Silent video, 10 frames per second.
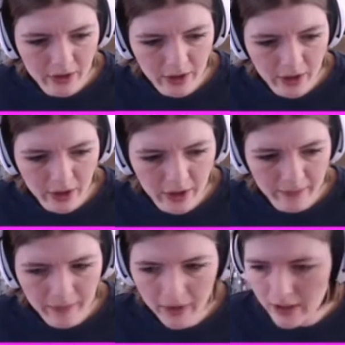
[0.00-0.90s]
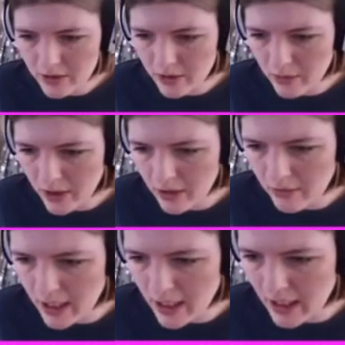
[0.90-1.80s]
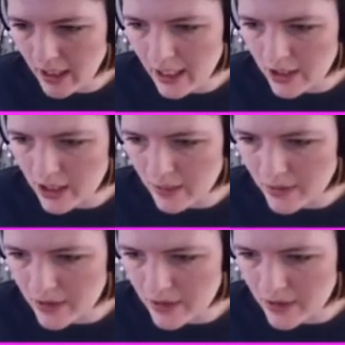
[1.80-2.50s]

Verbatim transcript: Good girl. Alright, so are you ready to age up or